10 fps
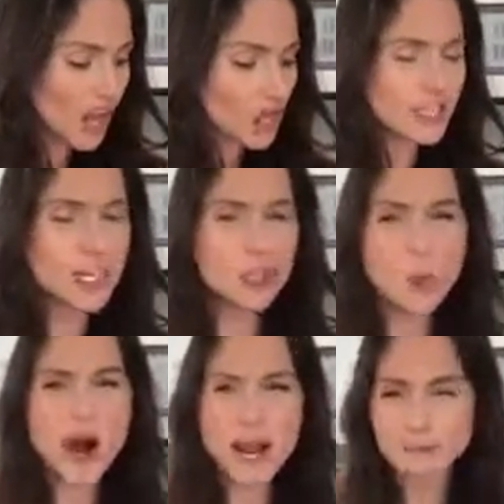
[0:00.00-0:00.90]
because I do
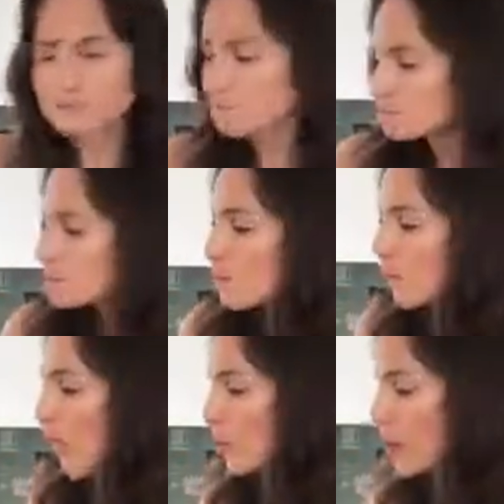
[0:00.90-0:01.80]
want it,
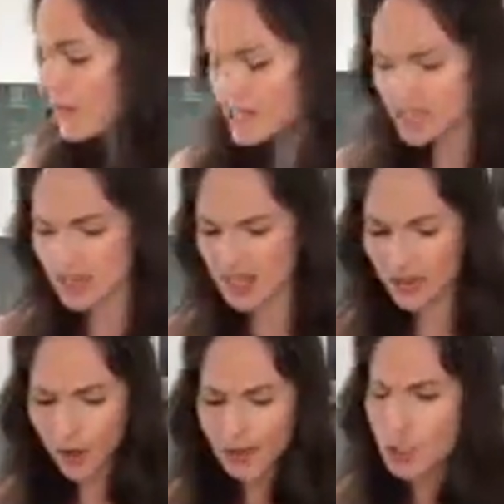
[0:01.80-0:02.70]
I'm craving something a
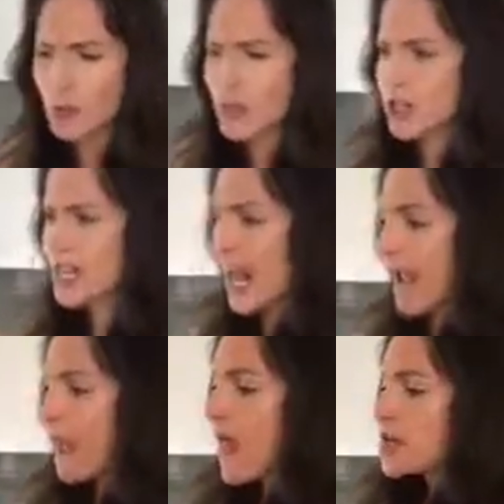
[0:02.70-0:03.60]
little bit sweeter
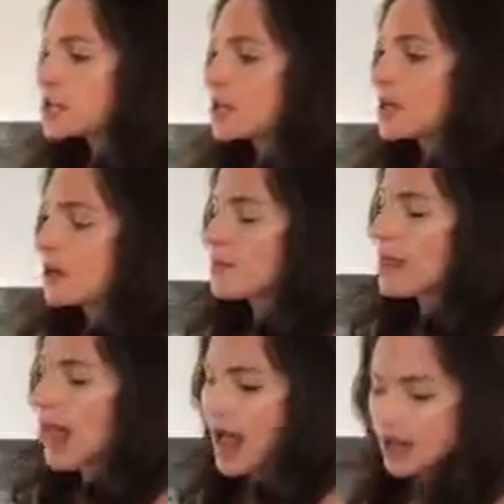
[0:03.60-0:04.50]
today. So here I'm
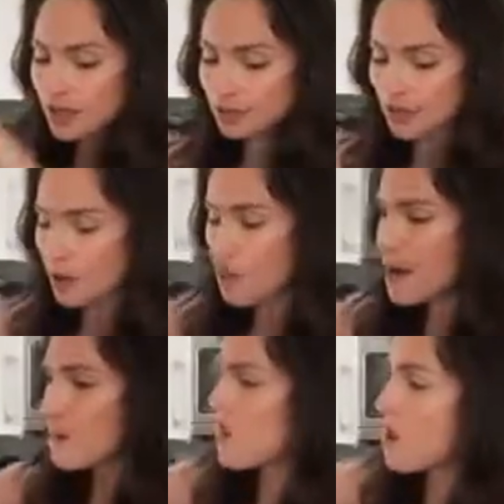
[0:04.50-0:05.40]
gonna add a little
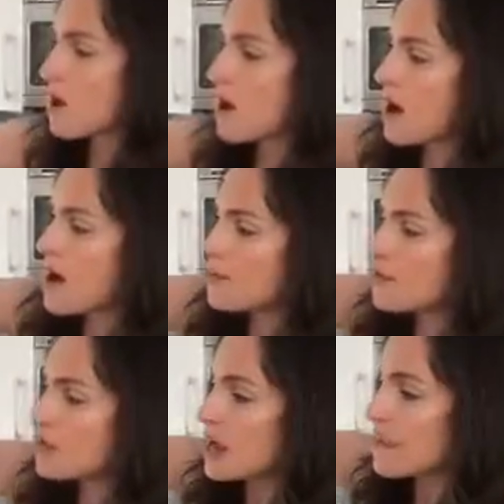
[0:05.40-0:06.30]
bit more
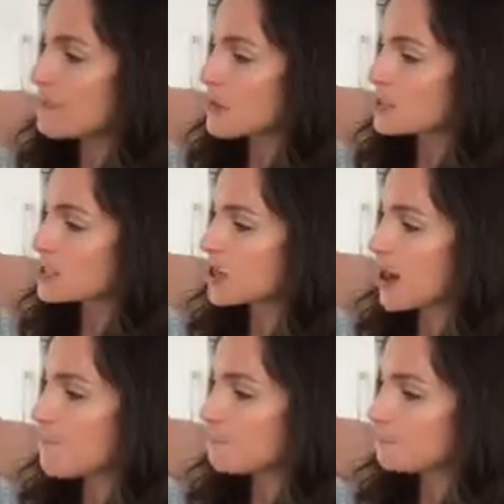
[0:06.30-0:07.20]
of the maple
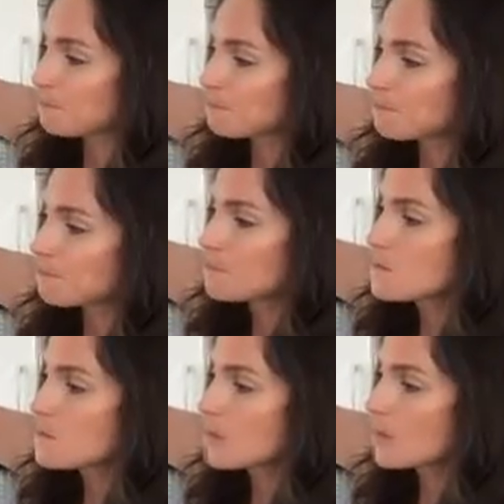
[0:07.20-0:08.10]
syrup.
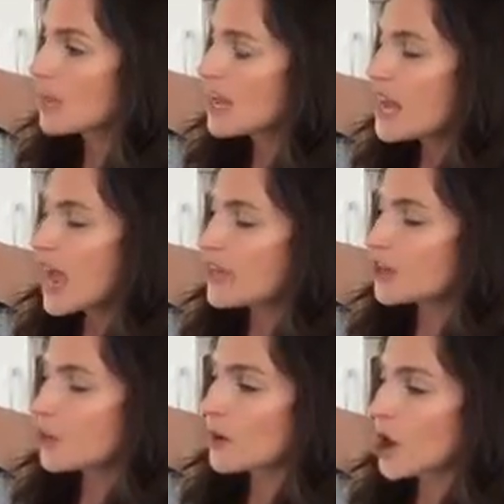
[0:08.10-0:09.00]
And
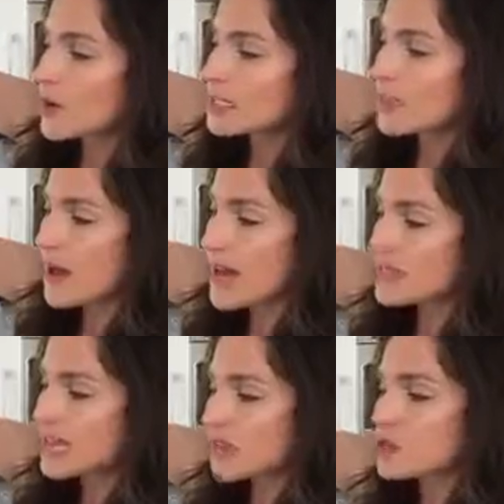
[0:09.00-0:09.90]
you know, it always
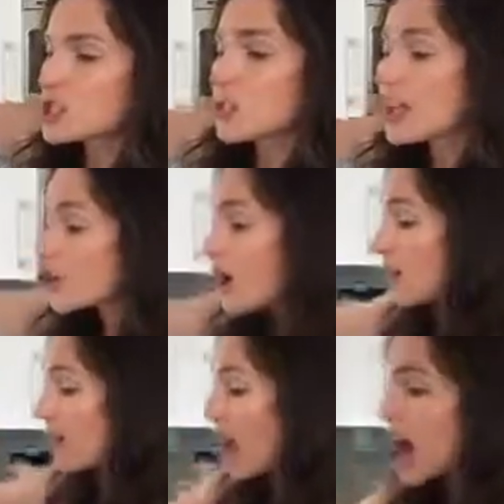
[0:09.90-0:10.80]
depends how sweet your
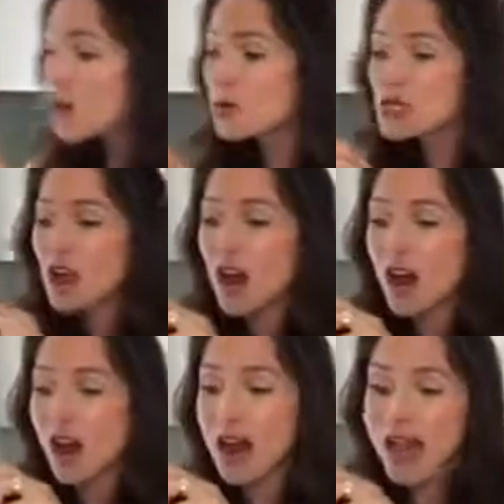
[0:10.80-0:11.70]
avocados are.